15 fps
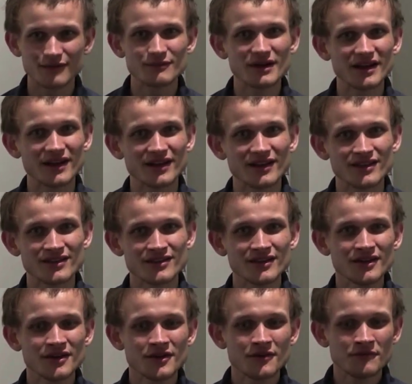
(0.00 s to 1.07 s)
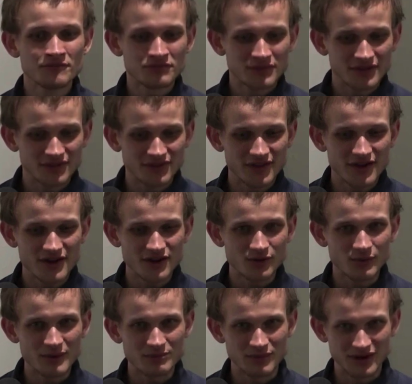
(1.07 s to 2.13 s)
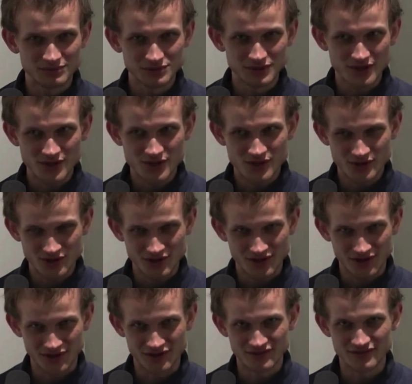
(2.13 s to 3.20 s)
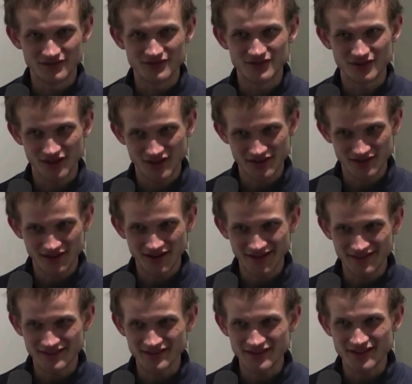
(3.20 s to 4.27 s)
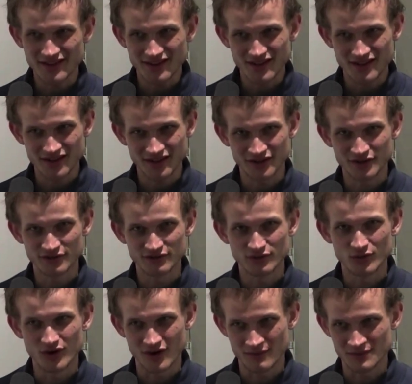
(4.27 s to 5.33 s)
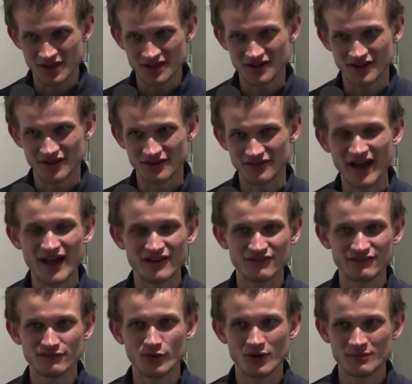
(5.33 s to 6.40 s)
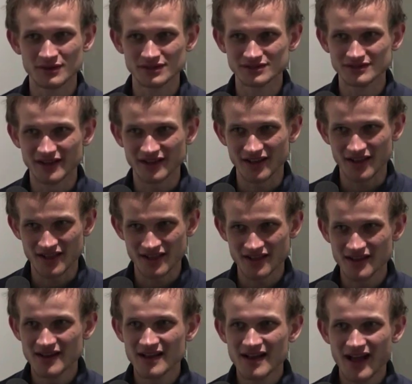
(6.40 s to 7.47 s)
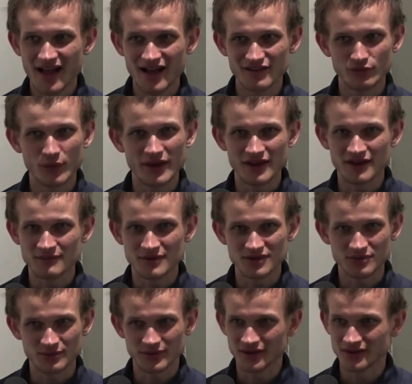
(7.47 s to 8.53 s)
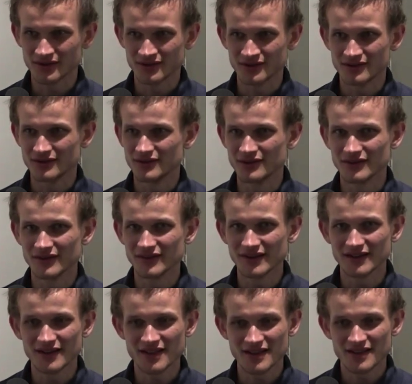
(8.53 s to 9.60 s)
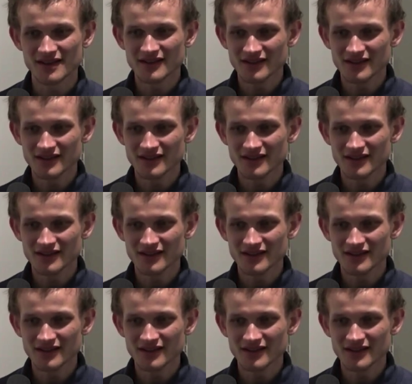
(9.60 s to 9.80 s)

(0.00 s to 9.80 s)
And there we publish kind of just ideas in a form that's kind of half formal. Like it's halfway in between, like it's